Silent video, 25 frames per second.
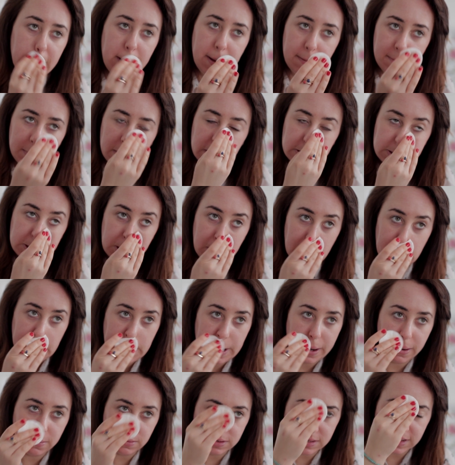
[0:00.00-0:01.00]
I'm not sure
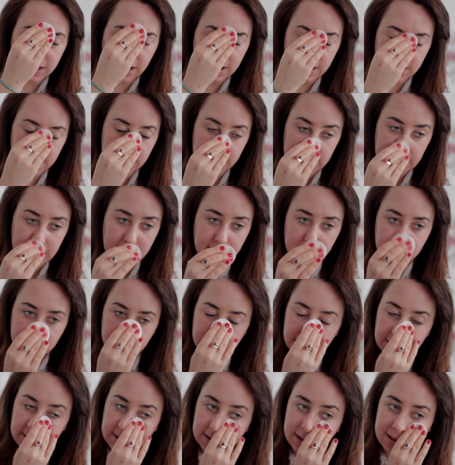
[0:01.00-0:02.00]
that I would get it again
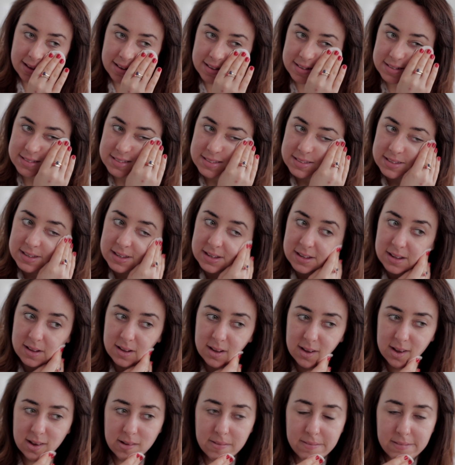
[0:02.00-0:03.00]
because
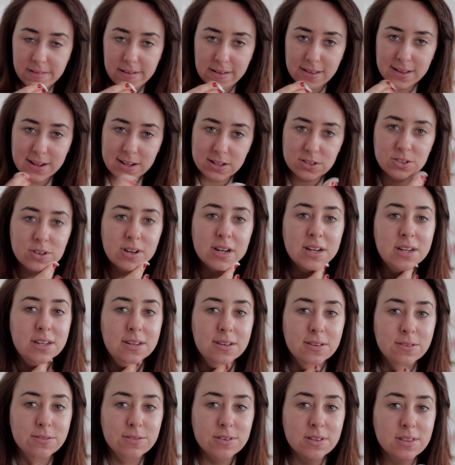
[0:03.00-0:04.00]
I like trying
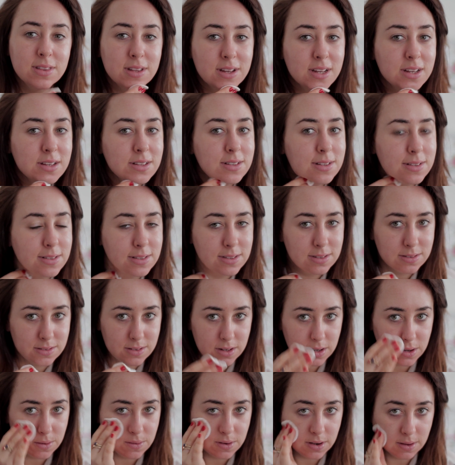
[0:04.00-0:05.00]
different things,
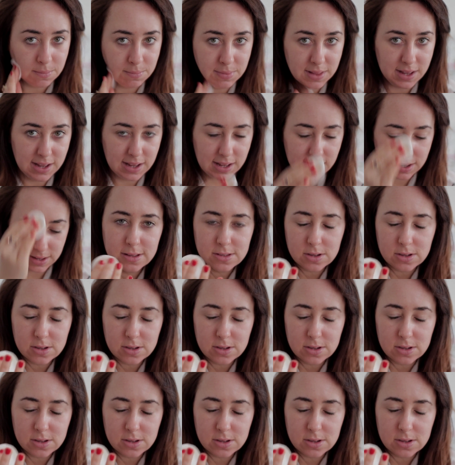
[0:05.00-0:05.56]
you know what I'm like.